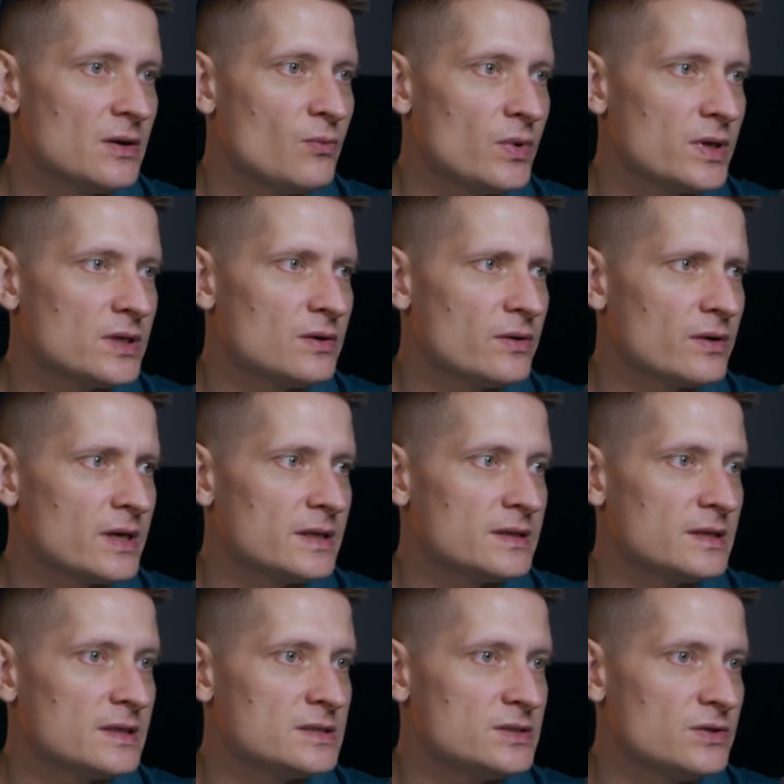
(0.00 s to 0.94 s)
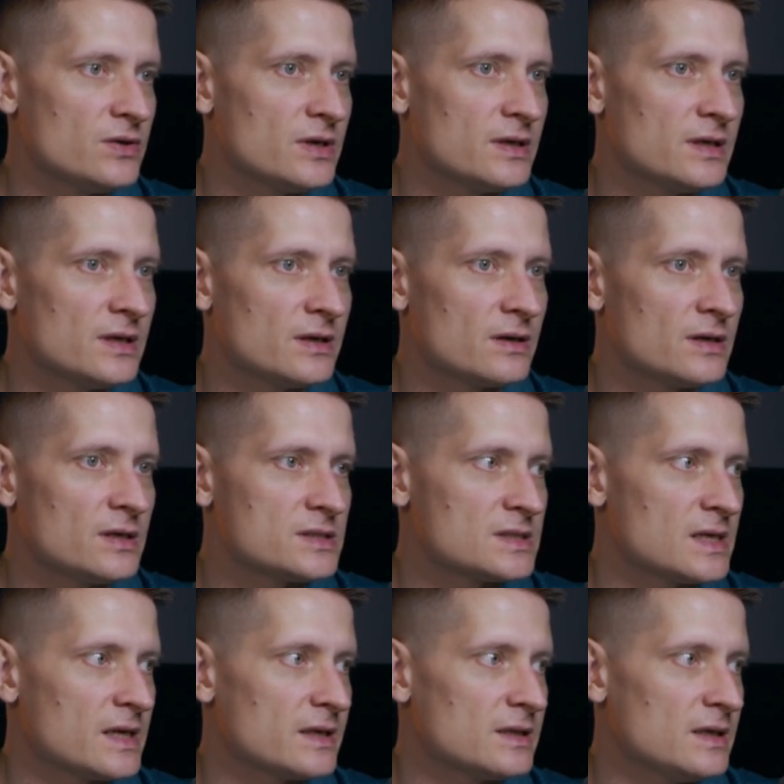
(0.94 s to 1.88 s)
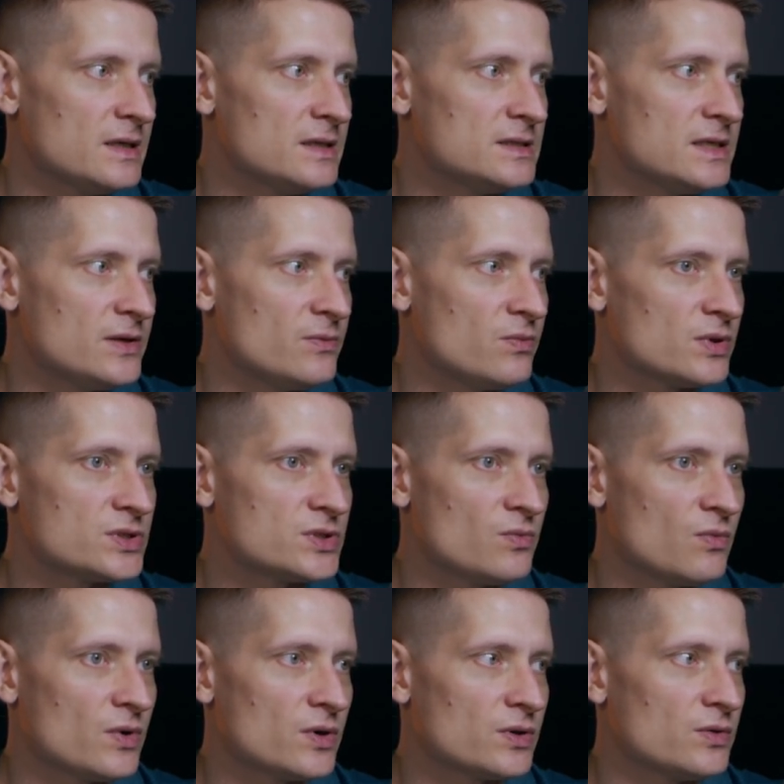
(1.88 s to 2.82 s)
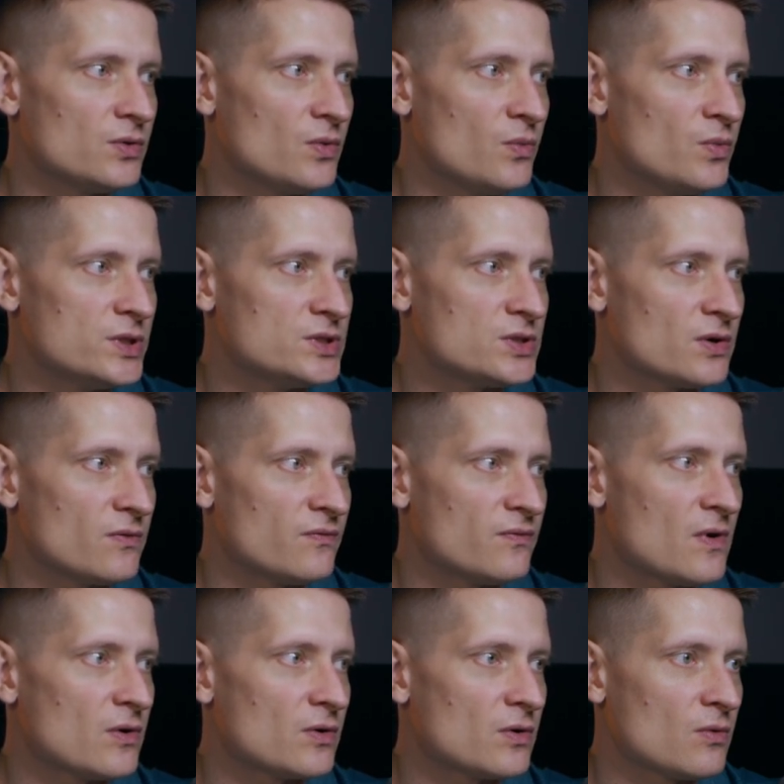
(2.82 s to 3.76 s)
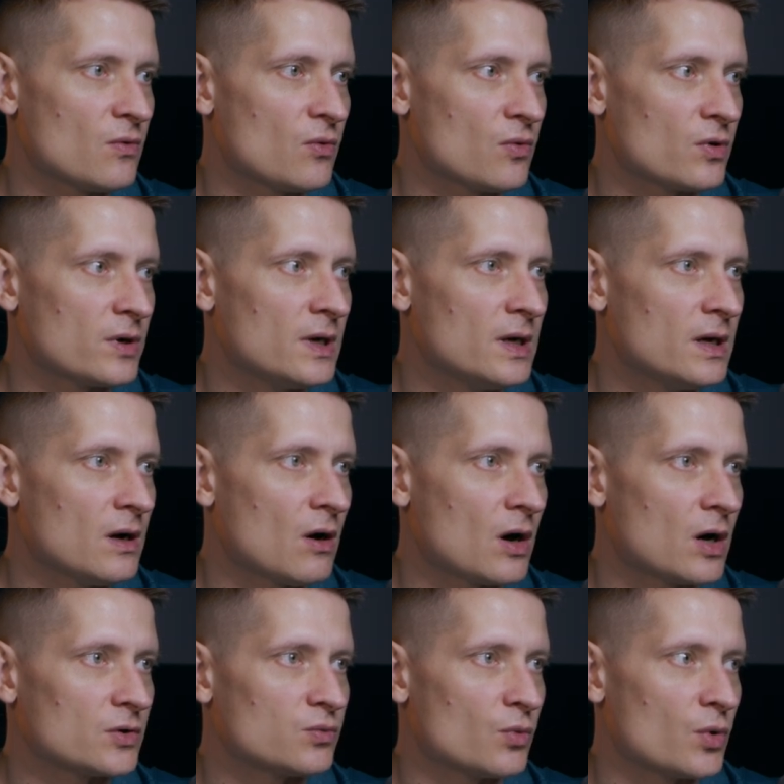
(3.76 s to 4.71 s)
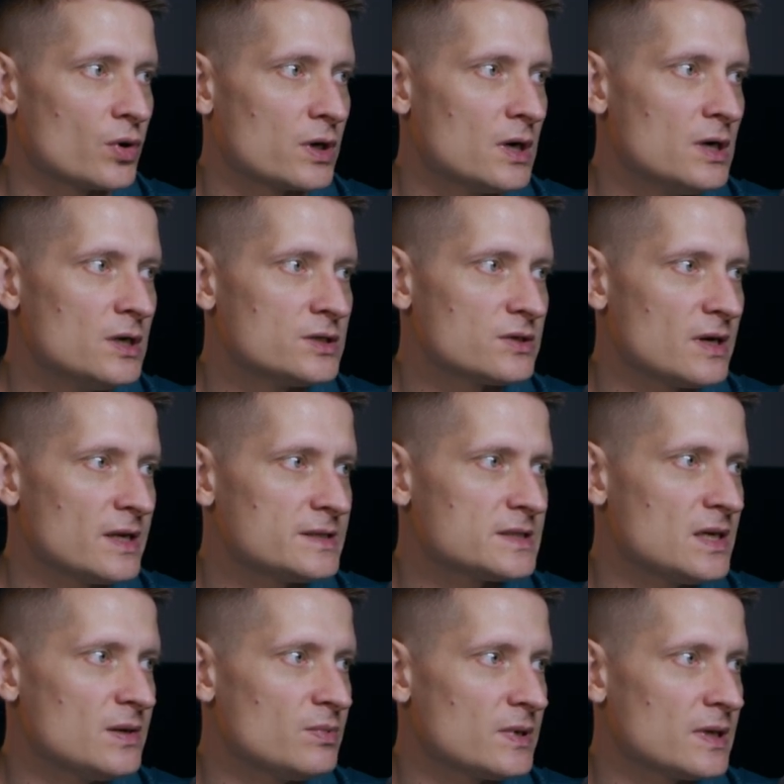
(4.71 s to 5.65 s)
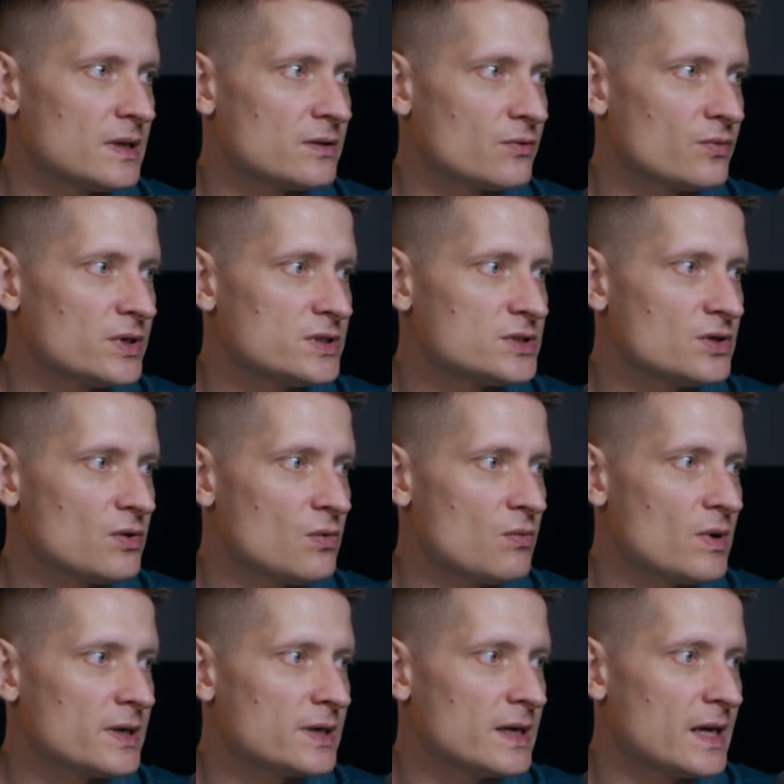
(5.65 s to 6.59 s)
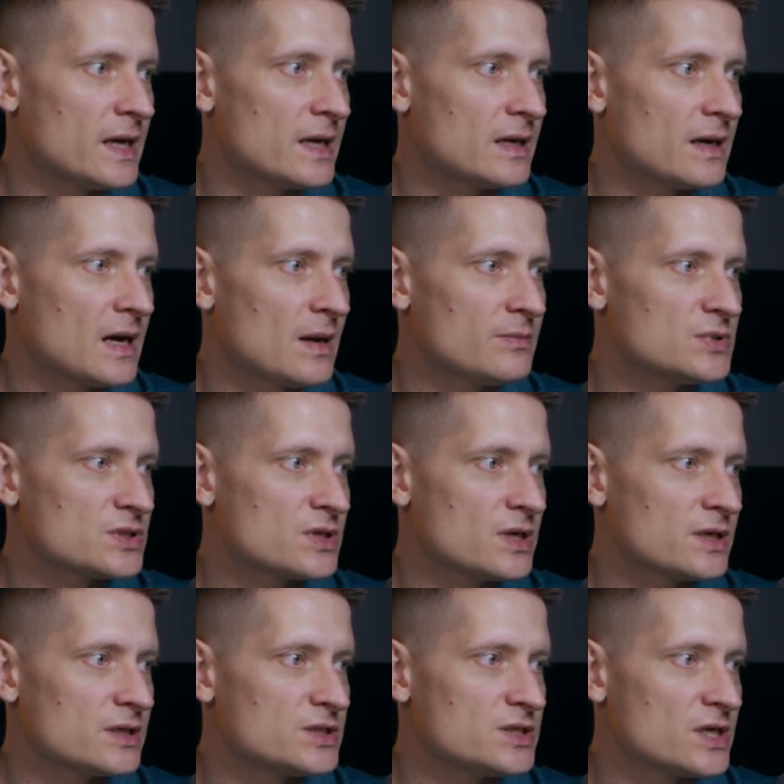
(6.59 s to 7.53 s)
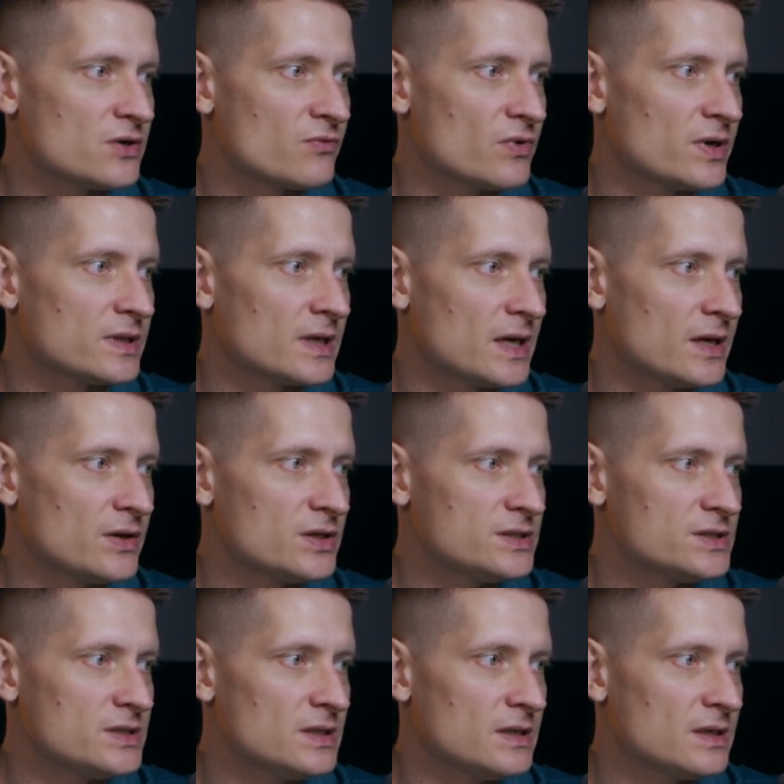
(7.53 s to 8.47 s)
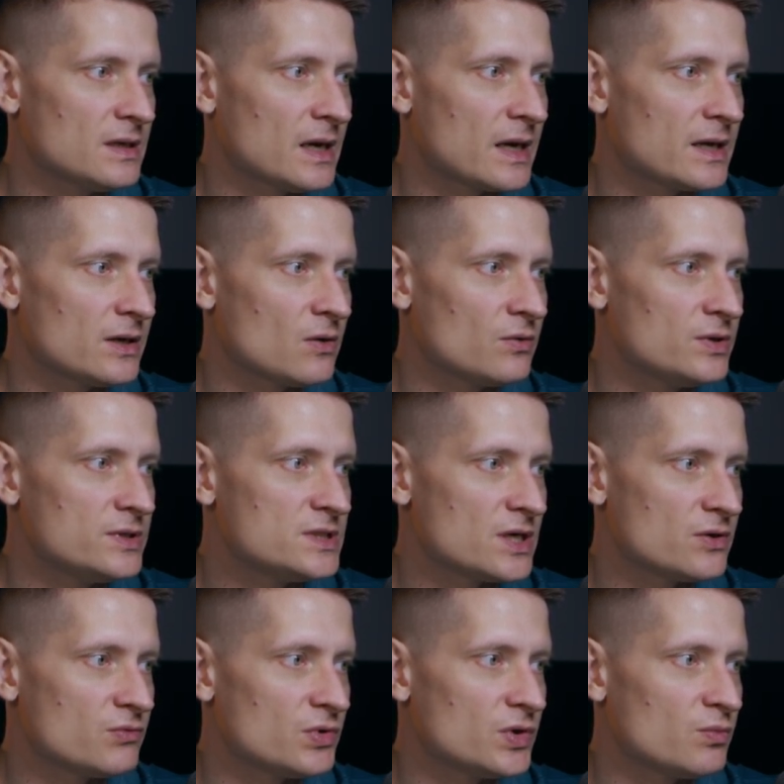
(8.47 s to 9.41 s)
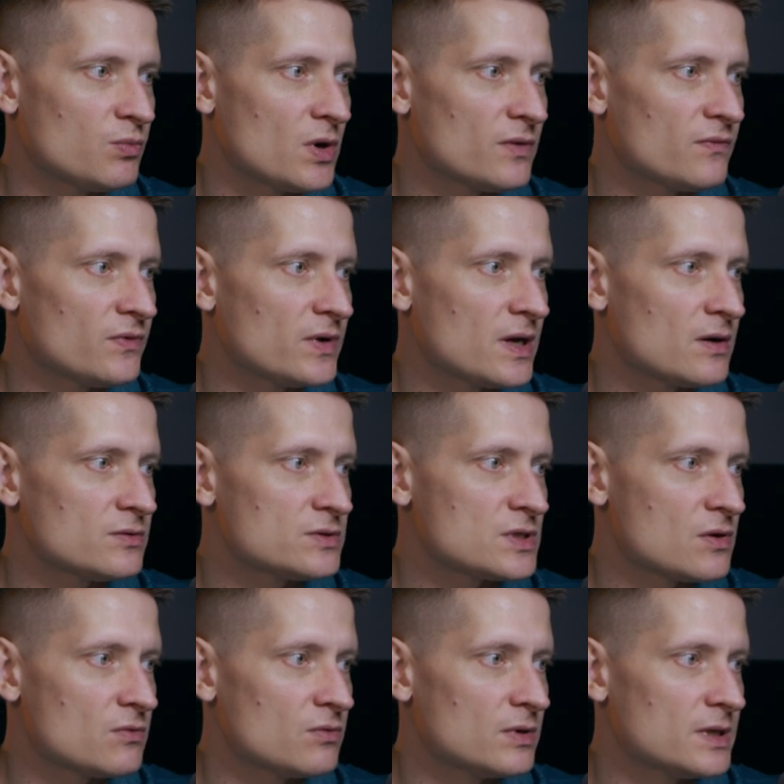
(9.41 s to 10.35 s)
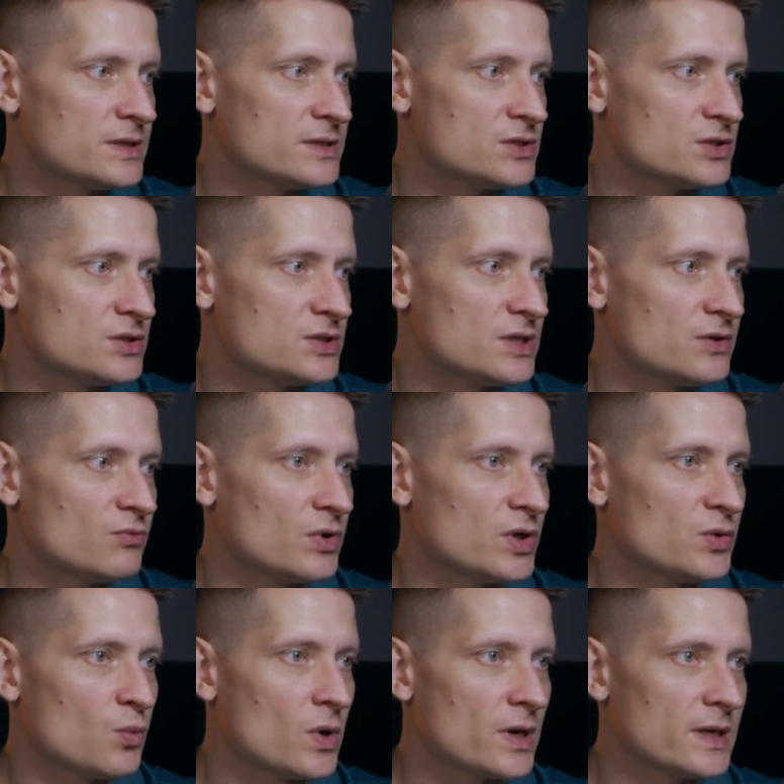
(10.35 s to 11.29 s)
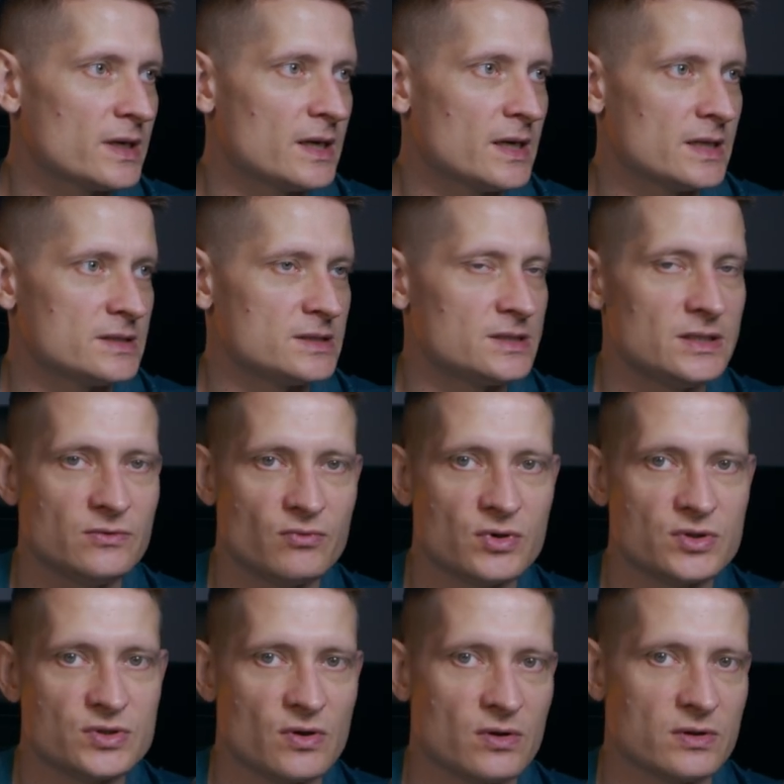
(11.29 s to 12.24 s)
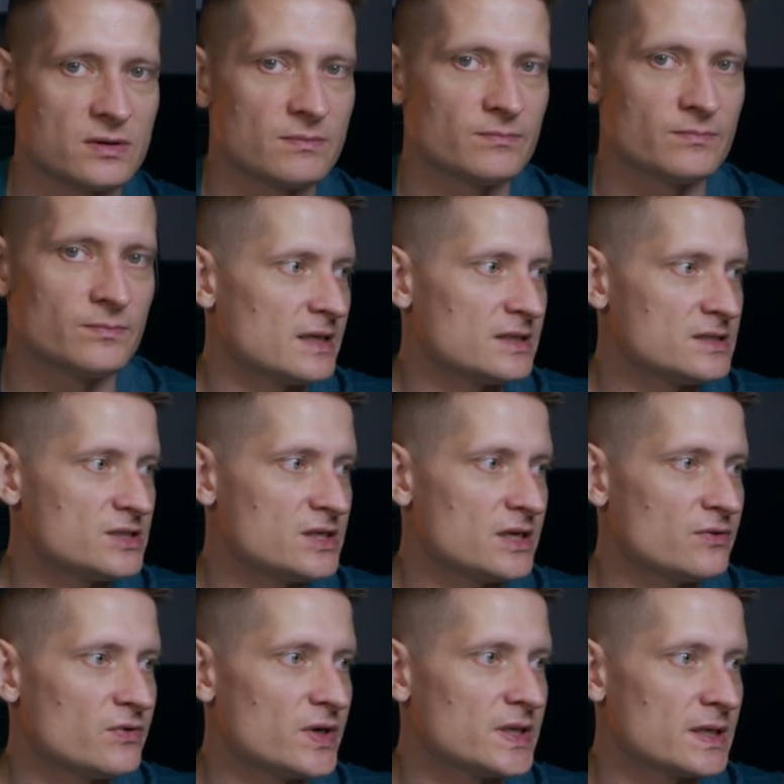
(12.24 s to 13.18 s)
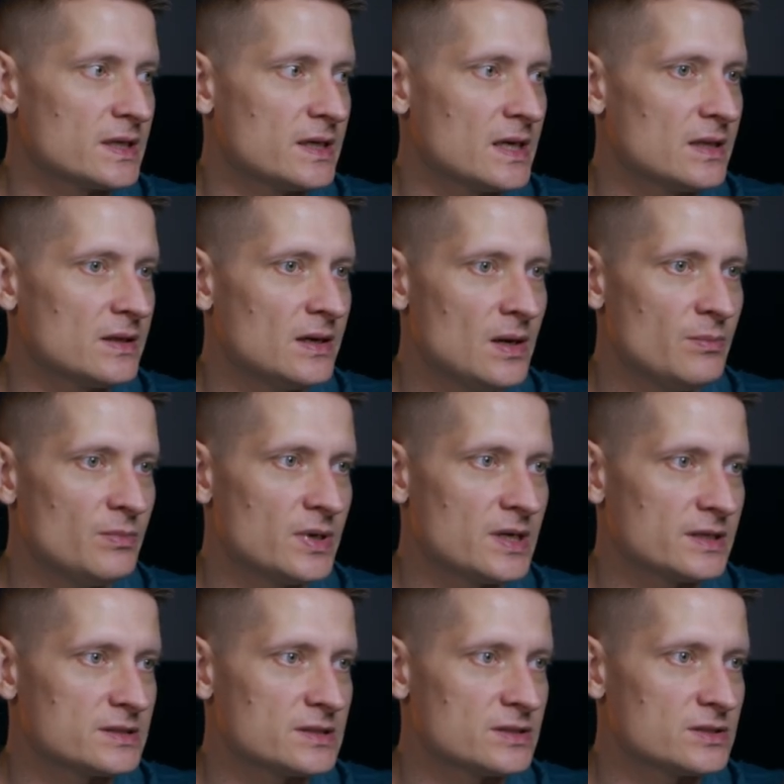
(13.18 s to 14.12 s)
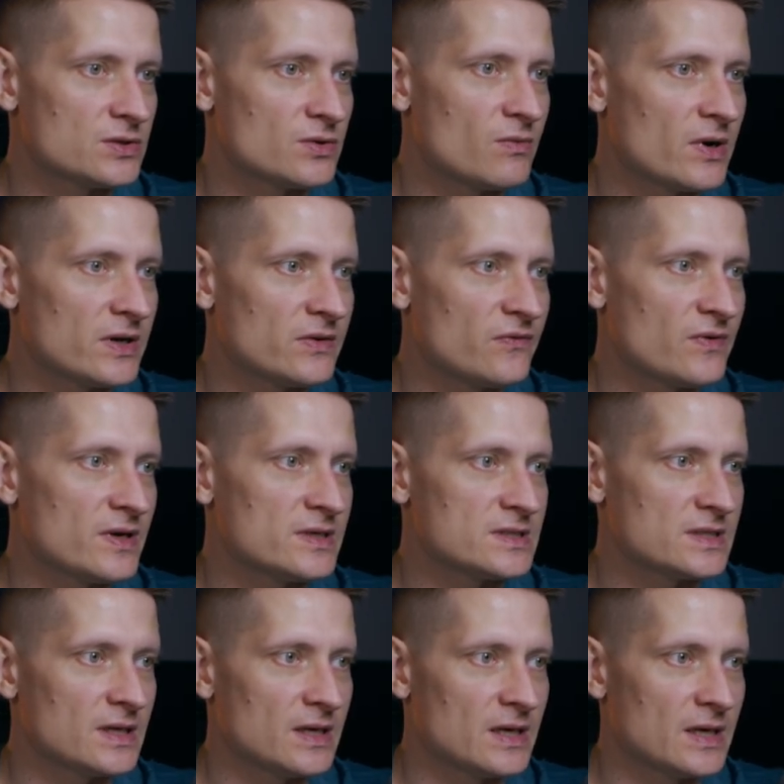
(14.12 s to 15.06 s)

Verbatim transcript: when you look at this, you can here select easily what you wanna do with your photo or artwork. So let's keep it at original one and I'm just gonna generate. And you can see I can only generate one for now, so let's just generate one and see the result. Let's generate again because it's quite fast